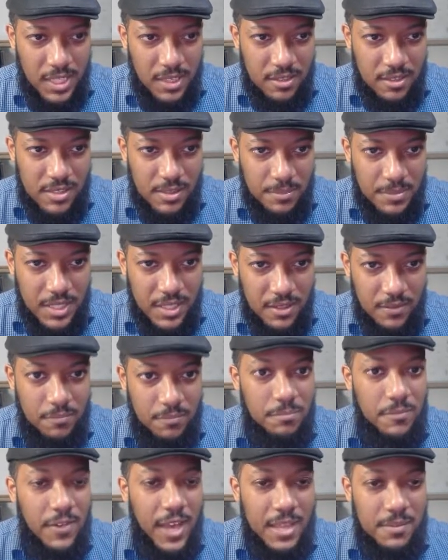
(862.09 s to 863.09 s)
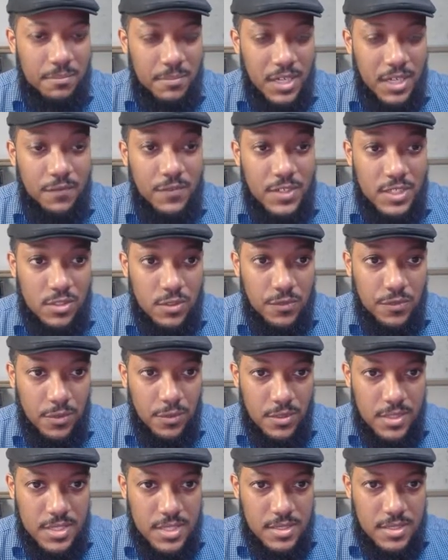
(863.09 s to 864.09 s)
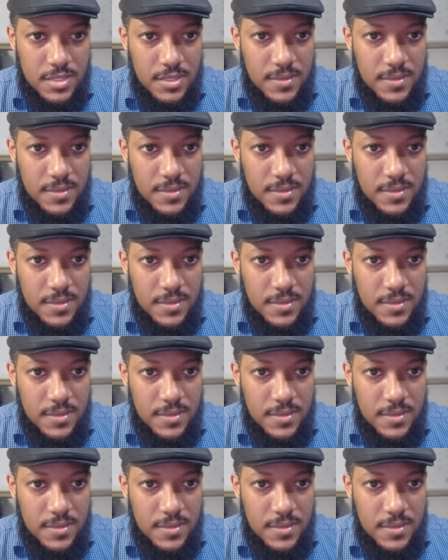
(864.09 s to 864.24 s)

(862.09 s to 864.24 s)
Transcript: something beneficial for us.